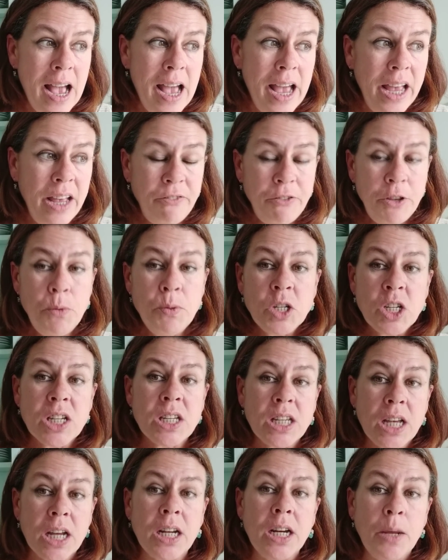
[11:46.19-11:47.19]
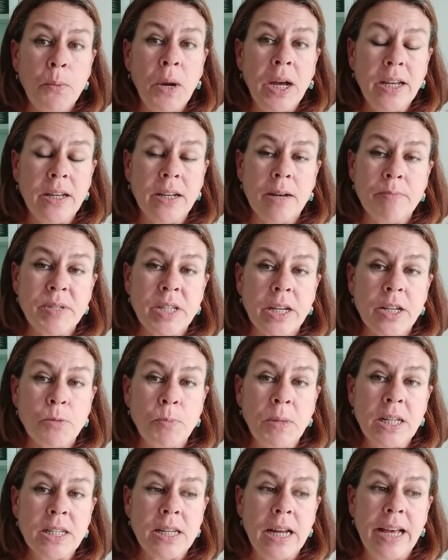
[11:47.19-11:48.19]
If you were to suddenly wake up 6
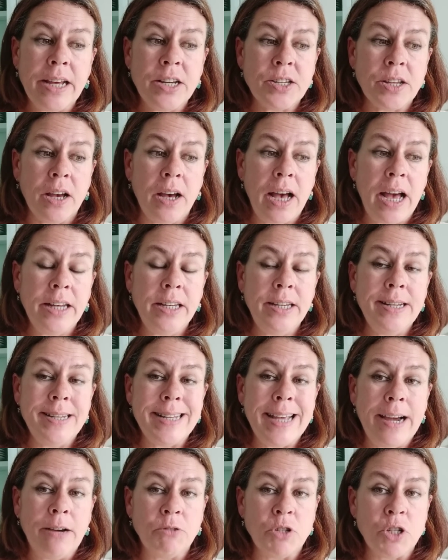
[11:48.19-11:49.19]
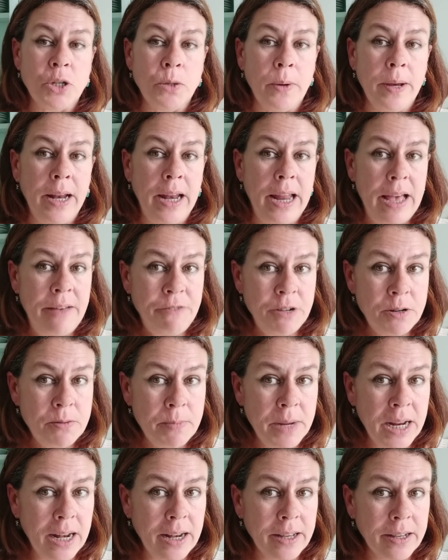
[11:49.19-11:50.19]
months later and you're down to $11
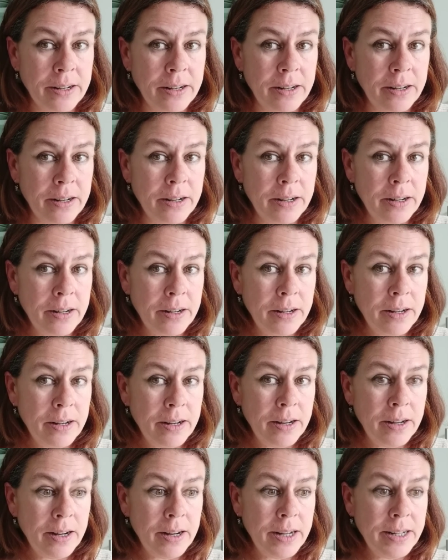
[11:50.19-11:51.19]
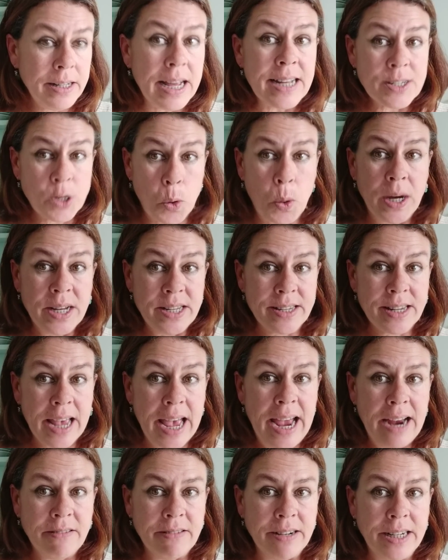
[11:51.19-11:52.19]
million, that's quite
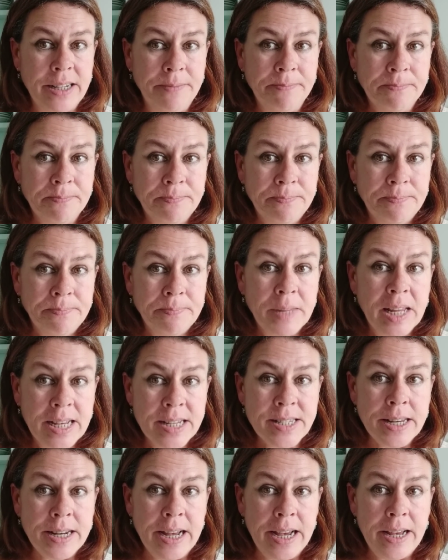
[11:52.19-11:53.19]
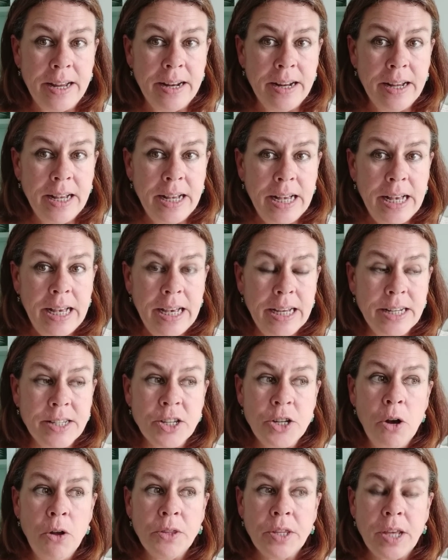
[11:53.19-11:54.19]
scary, isn't it? It's
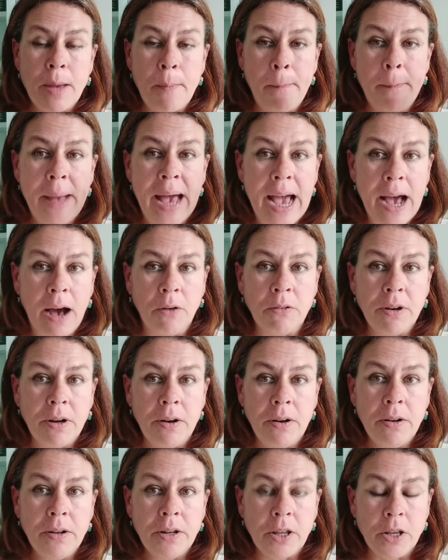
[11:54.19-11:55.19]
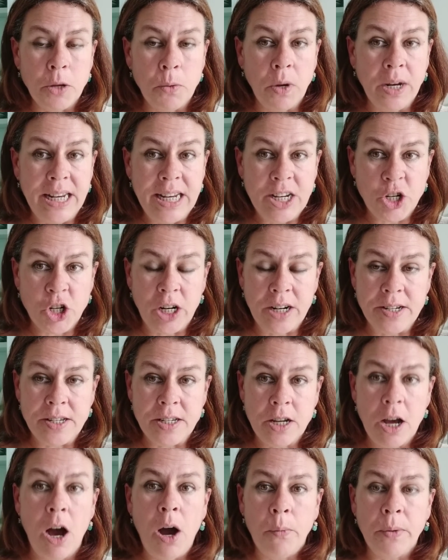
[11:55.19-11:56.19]
not the amount that you initially
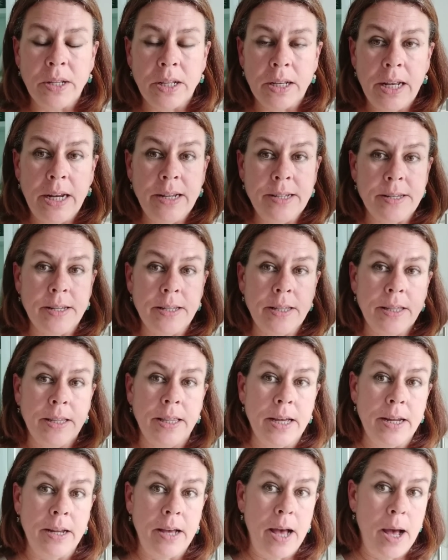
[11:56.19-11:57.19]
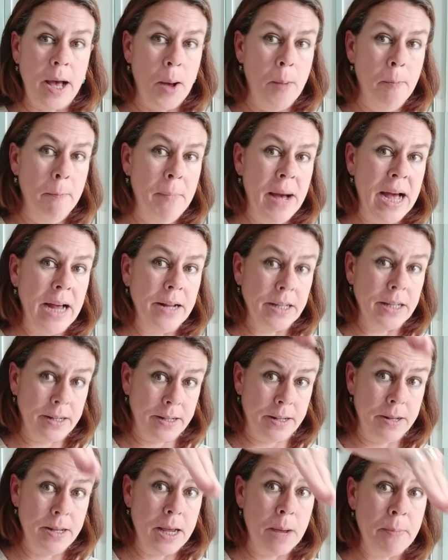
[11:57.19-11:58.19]
start with. It is the
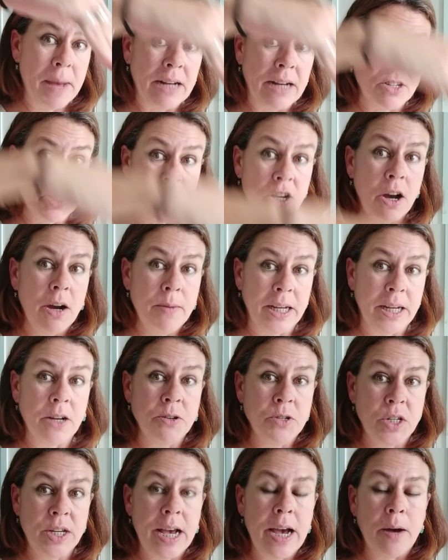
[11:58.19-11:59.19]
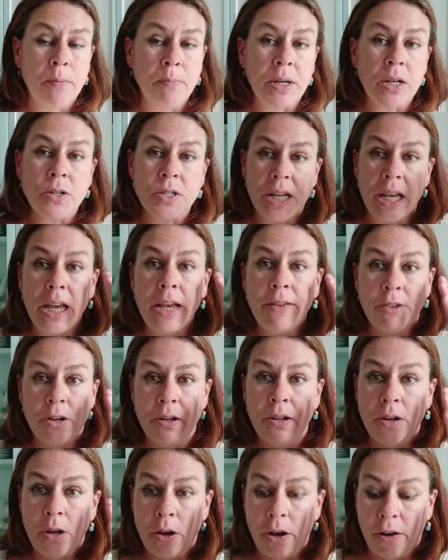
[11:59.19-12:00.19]
amount of time it goes down, because
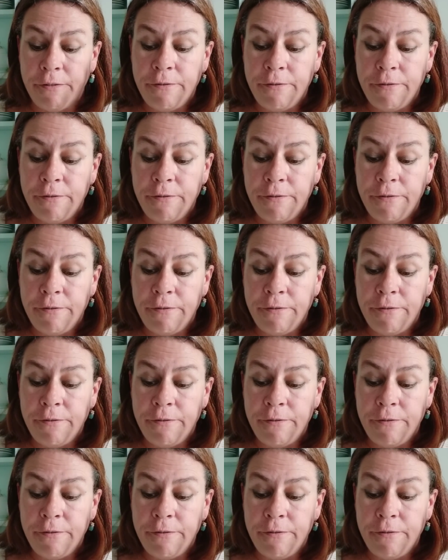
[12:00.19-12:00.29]
even a